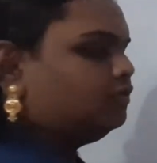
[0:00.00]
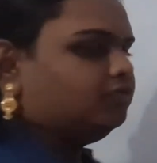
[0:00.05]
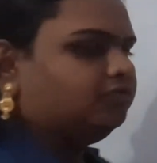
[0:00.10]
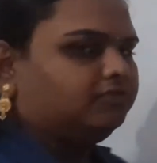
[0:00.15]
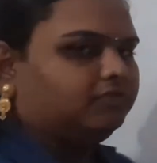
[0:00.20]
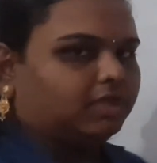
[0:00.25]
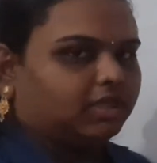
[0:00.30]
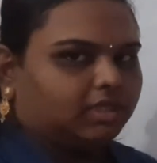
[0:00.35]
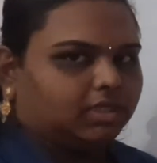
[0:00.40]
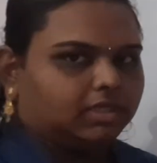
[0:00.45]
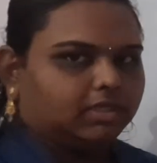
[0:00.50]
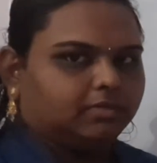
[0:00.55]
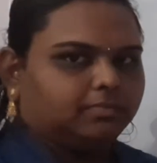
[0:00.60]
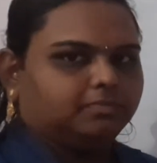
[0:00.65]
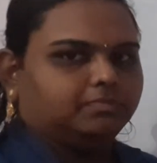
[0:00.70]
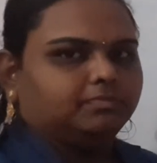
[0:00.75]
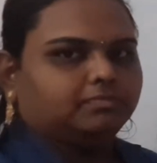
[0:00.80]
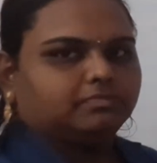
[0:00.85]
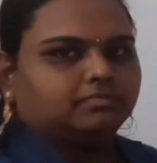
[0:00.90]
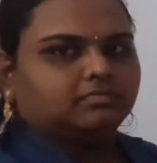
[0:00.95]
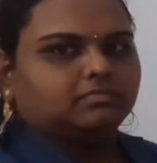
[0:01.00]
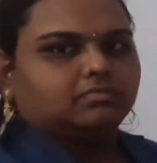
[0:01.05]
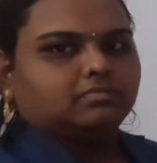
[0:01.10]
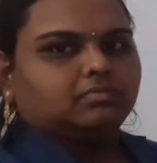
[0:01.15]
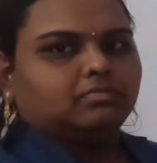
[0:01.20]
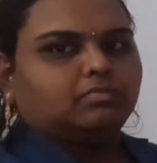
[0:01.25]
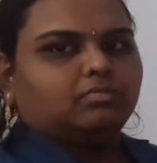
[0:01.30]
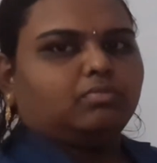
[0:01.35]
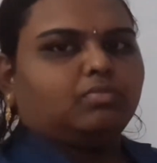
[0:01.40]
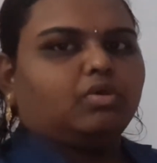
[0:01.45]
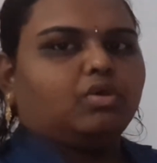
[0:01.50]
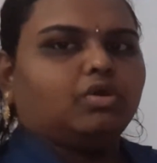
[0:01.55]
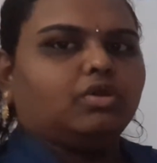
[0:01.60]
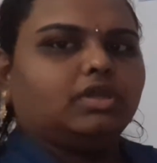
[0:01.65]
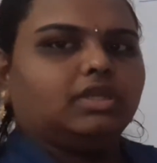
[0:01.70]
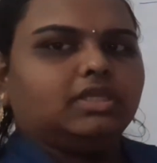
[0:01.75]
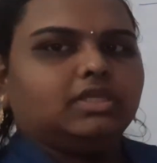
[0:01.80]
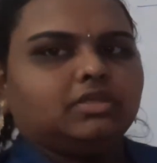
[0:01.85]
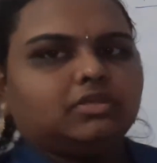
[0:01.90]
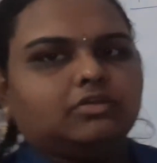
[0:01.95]
to wake up
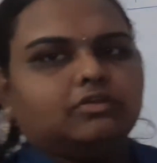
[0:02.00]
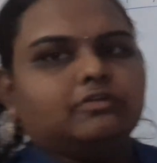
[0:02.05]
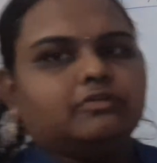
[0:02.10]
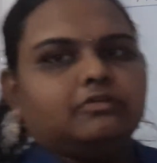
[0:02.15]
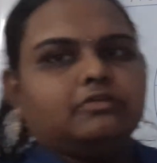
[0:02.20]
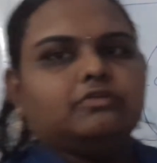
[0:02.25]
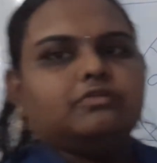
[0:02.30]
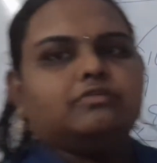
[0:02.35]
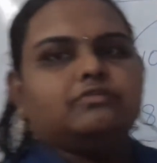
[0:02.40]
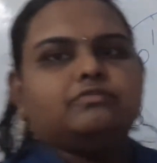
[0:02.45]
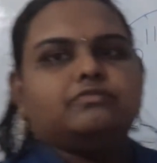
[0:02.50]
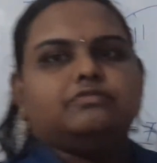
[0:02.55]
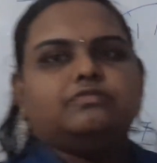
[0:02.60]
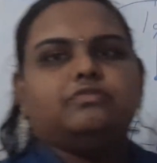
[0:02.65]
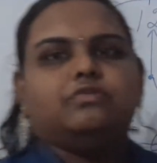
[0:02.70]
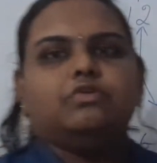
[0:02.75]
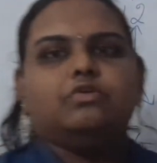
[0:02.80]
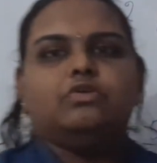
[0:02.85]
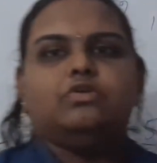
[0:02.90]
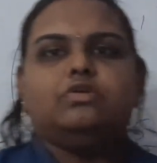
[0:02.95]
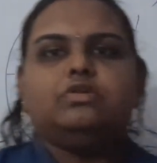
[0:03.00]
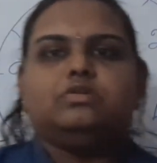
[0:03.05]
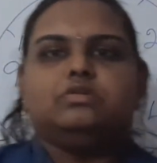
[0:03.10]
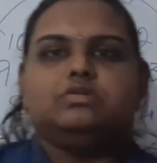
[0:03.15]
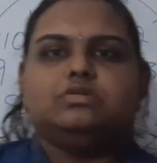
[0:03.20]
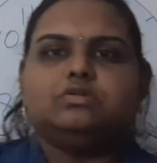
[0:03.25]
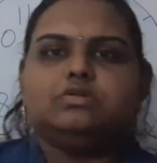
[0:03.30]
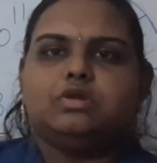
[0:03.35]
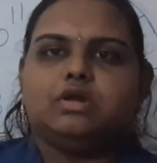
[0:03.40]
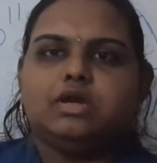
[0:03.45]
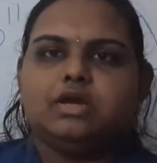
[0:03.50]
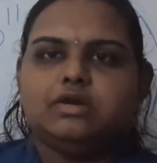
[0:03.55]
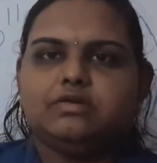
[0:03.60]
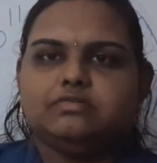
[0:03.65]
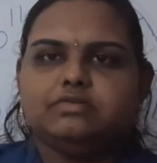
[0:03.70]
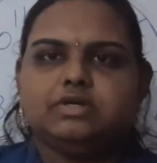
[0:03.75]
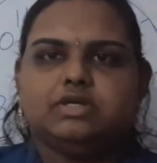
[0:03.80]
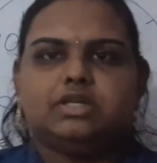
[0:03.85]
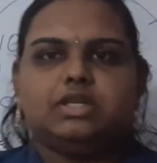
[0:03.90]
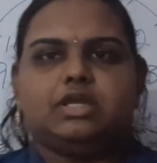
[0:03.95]
morning 4
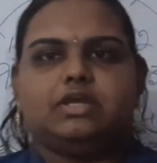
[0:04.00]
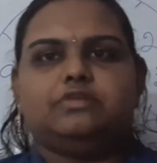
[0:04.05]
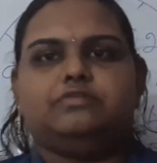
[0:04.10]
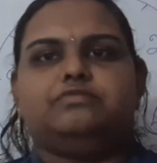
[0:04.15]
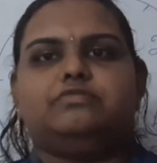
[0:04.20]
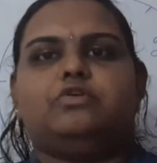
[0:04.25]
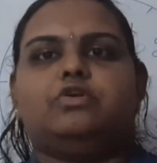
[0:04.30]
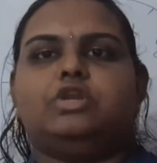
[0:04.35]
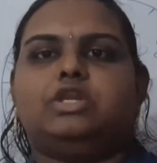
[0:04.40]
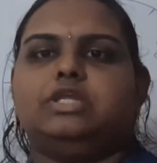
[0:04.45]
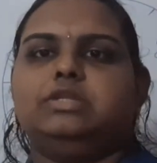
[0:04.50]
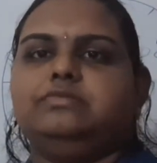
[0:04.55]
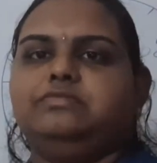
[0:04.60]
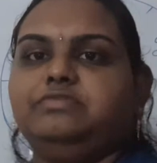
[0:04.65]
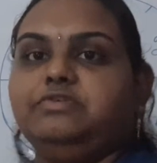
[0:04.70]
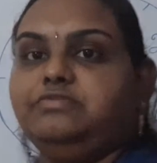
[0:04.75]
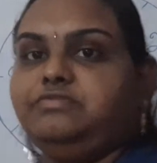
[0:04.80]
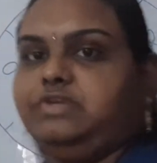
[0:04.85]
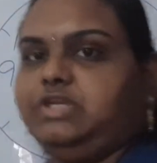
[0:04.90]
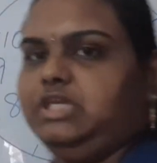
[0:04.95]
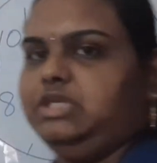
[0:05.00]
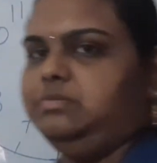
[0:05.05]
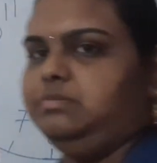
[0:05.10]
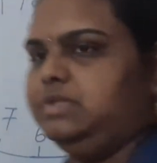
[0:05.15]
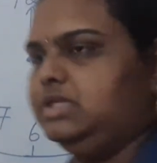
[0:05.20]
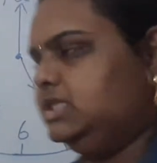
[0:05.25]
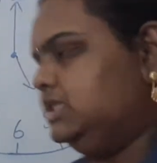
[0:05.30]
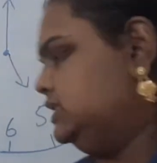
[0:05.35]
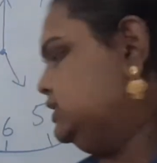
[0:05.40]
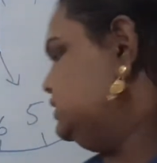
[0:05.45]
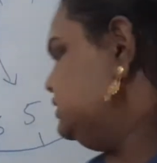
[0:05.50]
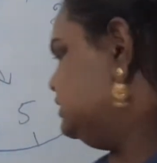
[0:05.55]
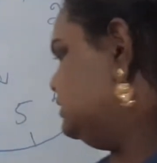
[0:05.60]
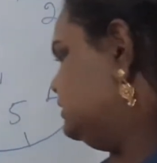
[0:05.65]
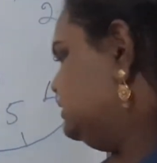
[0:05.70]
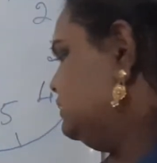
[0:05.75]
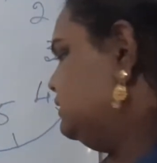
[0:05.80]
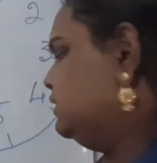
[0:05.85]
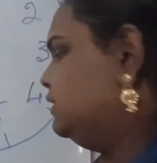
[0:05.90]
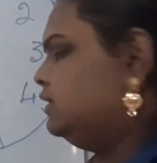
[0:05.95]
hour and 15 minutes,
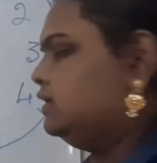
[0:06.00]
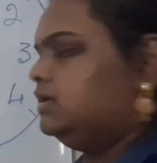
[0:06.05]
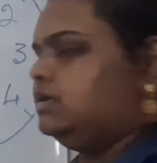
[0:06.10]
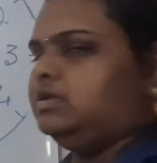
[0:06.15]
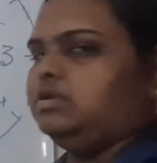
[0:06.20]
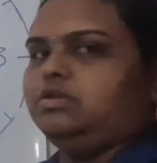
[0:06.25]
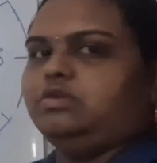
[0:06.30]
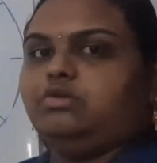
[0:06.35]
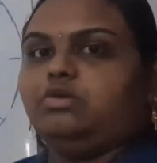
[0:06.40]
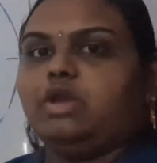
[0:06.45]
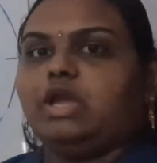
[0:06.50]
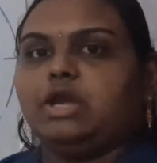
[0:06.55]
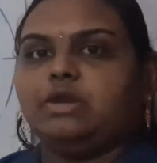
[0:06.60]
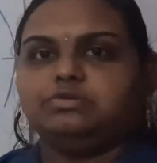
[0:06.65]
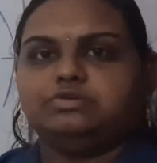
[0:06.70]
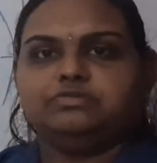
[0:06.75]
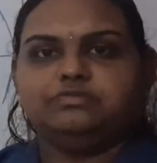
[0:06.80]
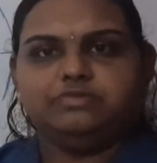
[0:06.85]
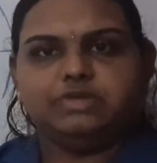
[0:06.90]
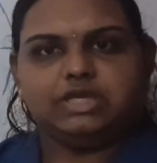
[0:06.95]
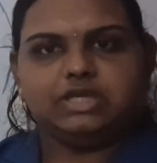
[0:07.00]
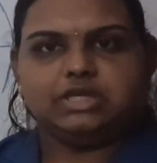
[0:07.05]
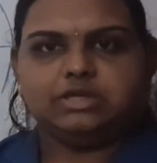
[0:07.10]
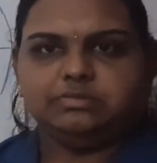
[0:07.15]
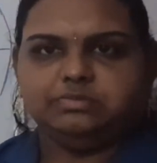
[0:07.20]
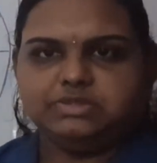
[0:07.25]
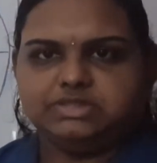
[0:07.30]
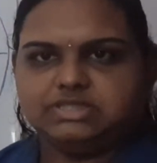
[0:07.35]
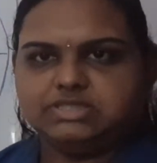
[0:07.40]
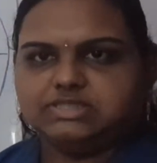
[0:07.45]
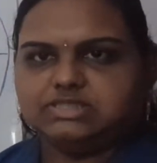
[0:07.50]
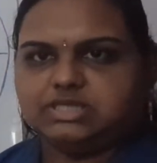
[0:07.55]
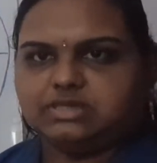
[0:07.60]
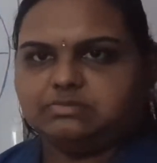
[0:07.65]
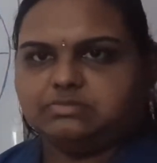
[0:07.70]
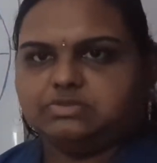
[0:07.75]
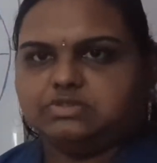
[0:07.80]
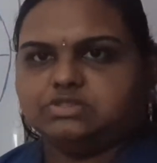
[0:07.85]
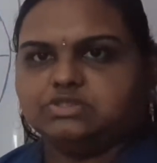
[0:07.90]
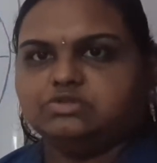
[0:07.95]
you have to wake up in this
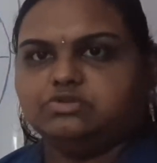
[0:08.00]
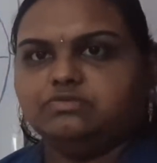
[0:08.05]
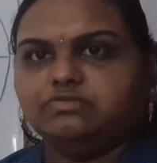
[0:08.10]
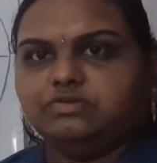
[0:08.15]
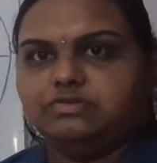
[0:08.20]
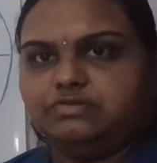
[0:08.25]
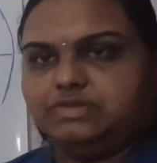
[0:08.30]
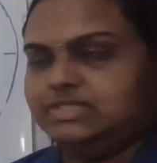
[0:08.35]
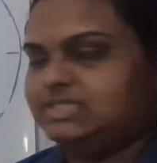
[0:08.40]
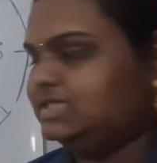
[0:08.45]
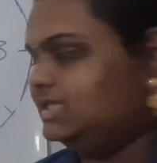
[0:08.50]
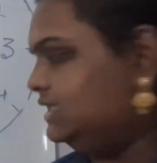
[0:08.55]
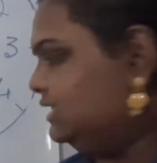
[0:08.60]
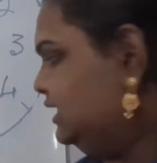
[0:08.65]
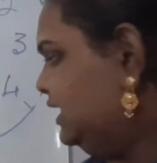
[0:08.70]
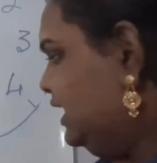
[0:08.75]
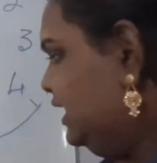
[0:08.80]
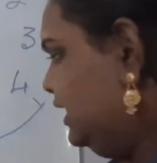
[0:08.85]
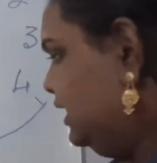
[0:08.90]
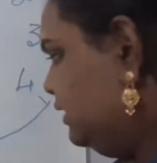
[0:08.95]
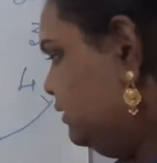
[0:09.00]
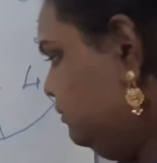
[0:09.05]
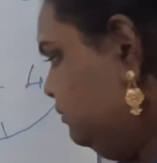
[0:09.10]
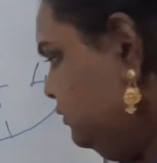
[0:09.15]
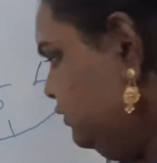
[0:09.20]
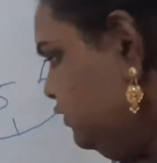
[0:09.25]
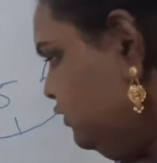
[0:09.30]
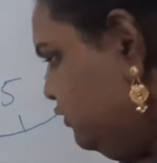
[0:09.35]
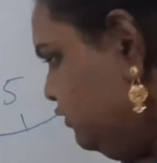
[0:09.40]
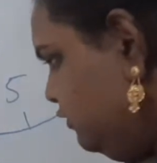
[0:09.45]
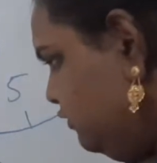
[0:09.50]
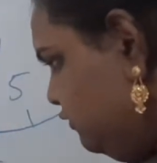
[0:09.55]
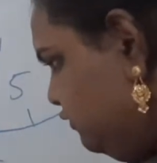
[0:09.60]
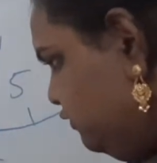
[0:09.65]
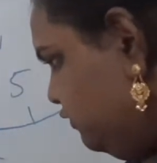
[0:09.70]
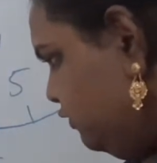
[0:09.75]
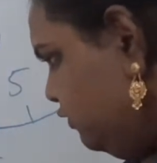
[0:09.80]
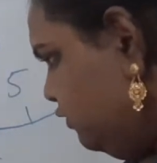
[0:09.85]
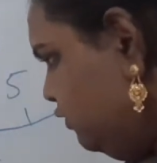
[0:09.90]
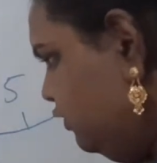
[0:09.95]
time. So we will set the alarm
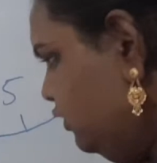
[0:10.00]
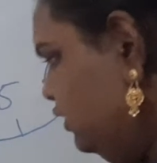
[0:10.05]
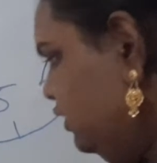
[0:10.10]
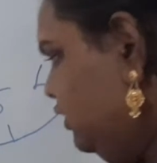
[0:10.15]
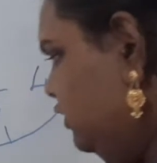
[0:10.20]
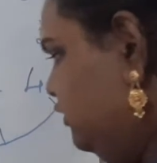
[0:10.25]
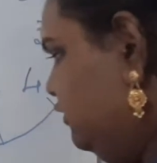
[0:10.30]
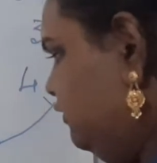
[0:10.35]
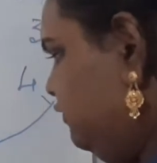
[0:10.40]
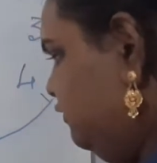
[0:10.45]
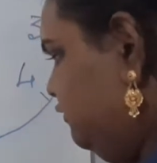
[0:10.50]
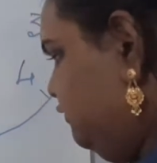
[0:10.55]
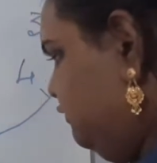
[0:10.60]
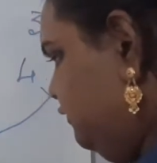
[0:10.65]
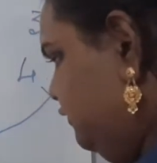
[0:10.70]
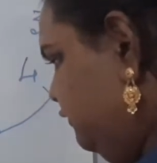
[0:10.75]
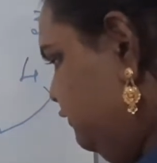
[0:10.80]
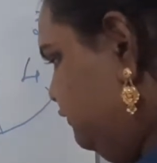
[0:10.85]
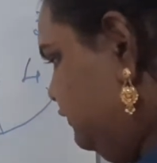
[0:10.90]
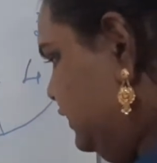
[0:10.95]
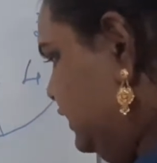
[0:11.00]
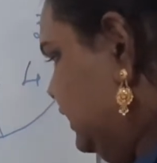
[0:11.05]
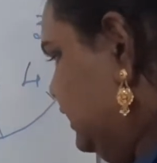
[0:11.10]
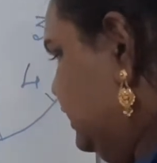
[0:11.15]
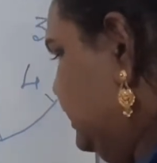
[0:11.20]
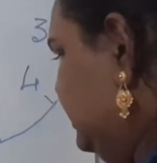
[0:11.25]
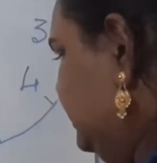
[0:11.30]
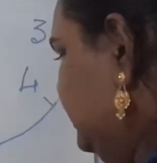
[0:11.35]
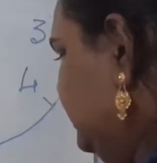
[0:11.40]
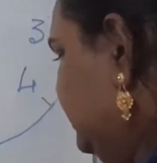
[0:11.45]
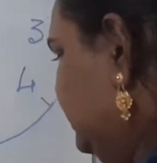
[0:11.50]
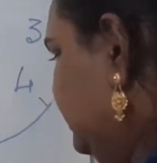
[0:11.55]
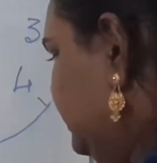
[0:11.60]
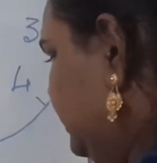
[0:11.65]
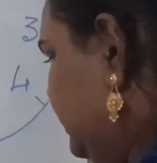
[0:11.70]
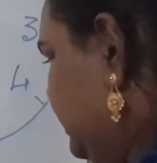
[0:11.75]
4:15